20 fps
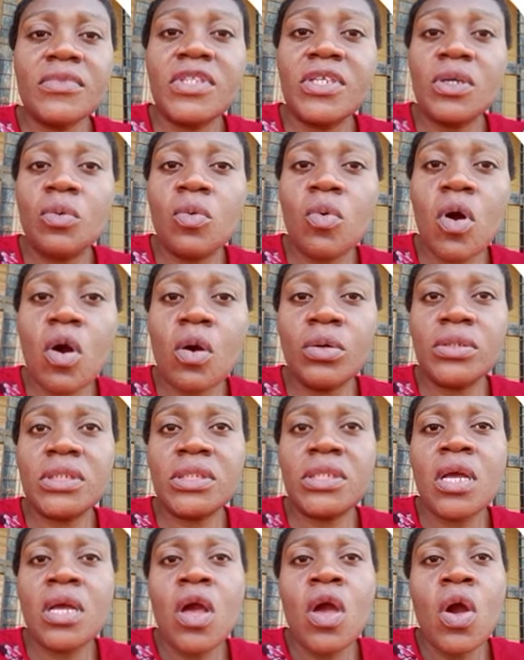The
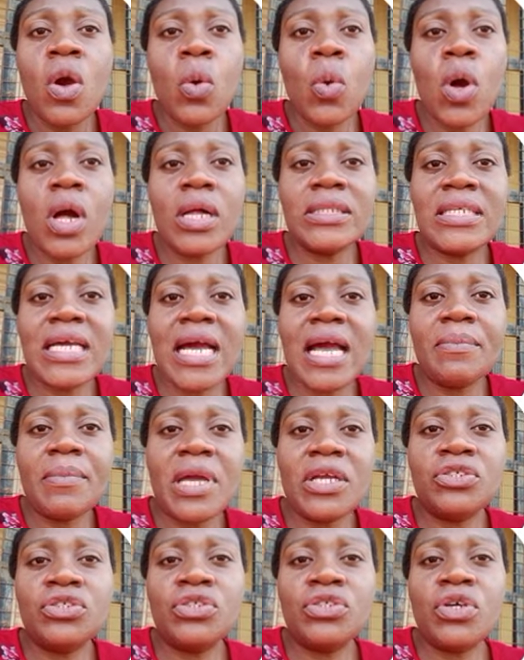walls, wall
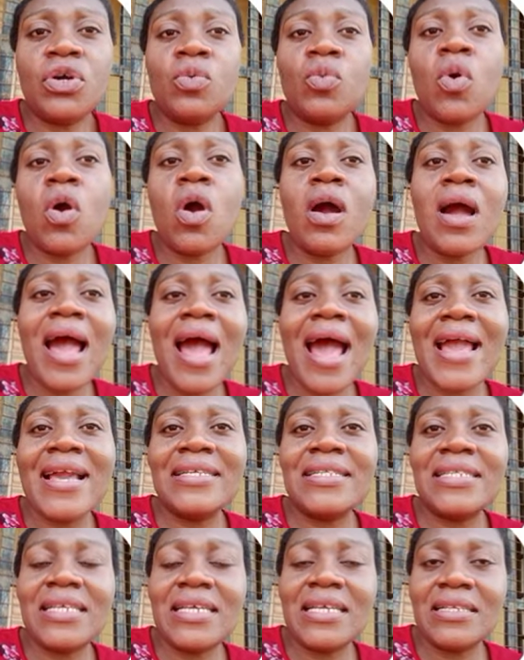dimension, wall
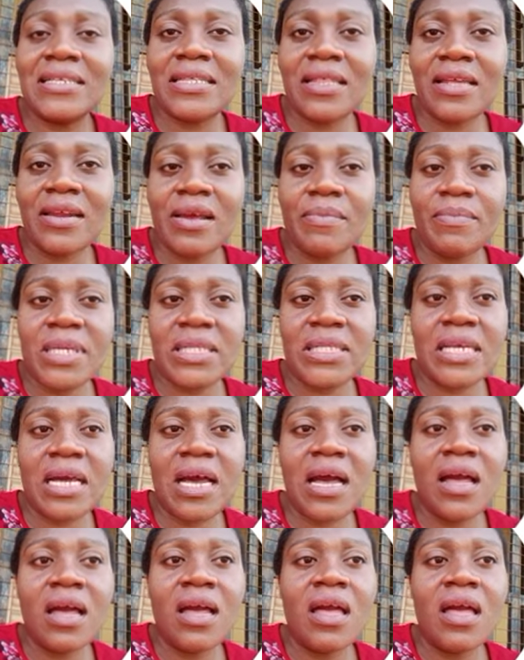height is 3
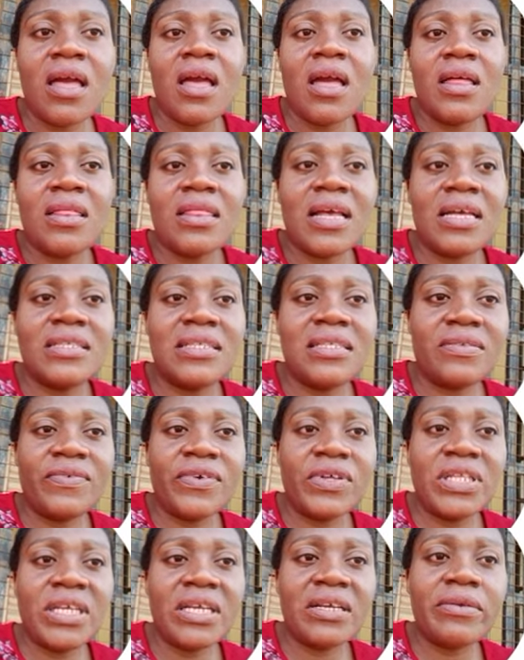meter, that is
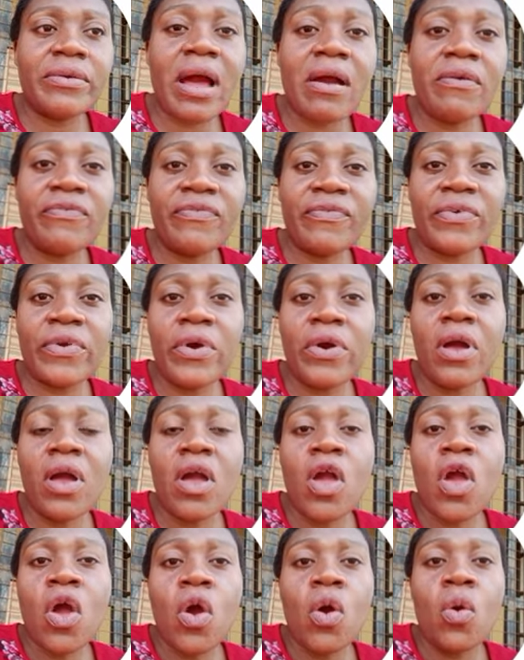for the ground floor.
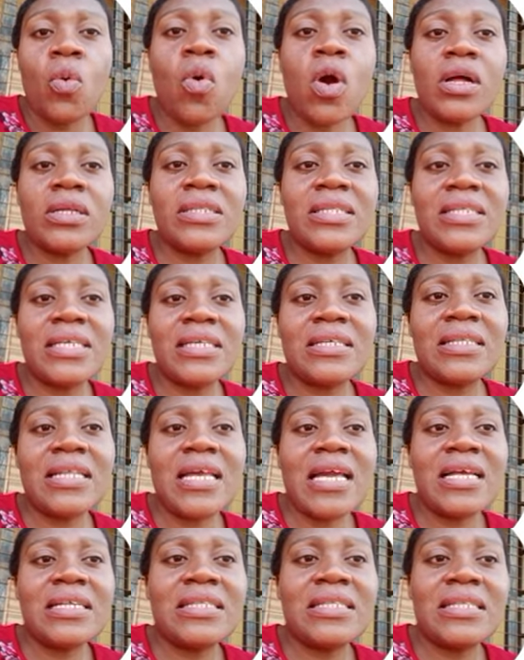Wall
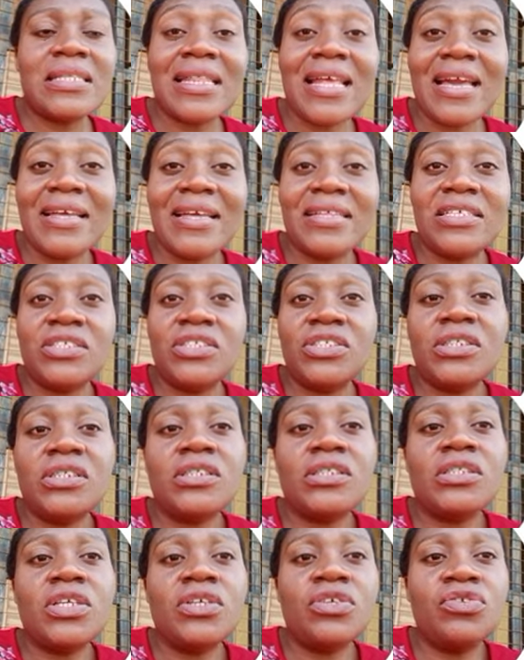thickness 9
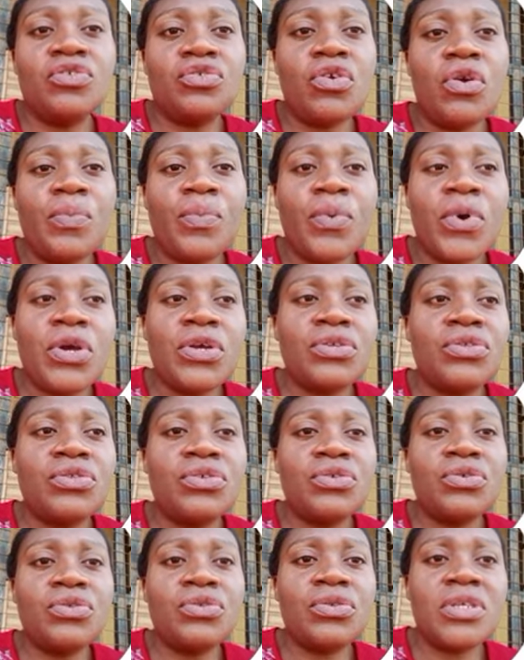inches,
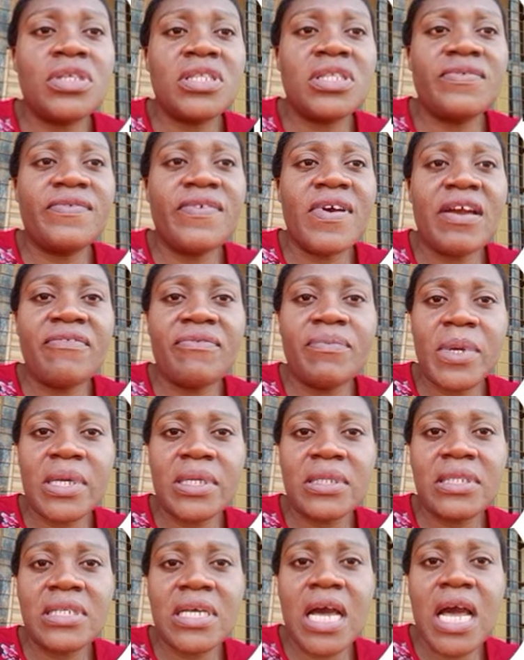0.225
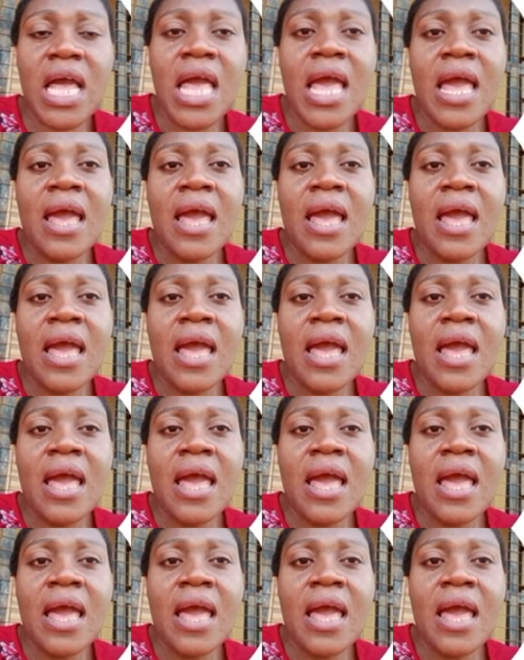meter.